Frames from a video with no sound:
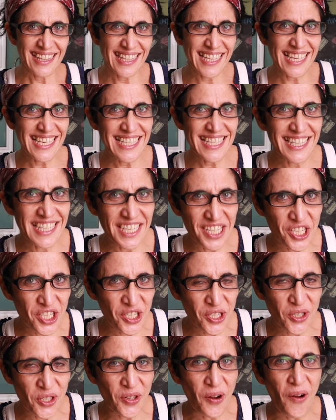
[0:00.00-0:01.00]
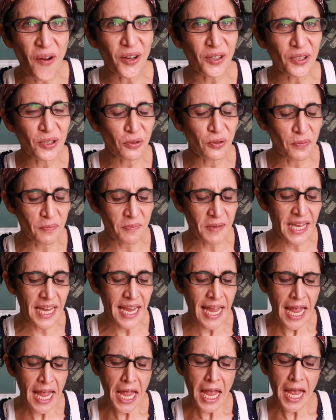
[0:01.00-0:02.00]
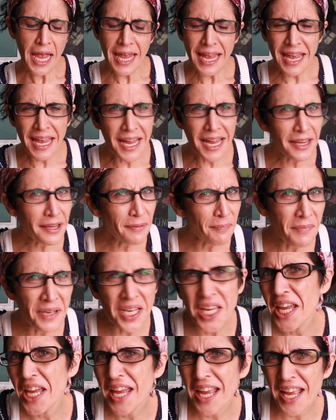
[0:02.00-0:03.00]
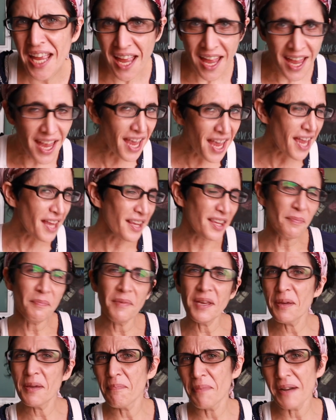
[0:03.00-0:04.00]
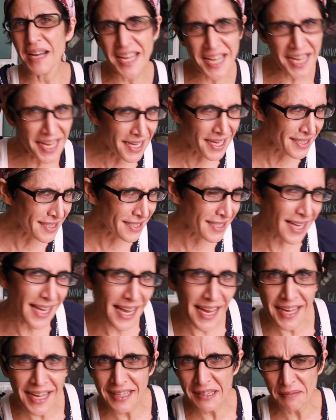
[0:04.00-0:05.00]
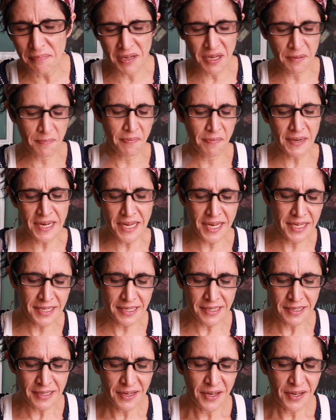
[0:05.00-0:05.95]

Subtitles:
This dish talk to me. Eat me, please, eat me, please.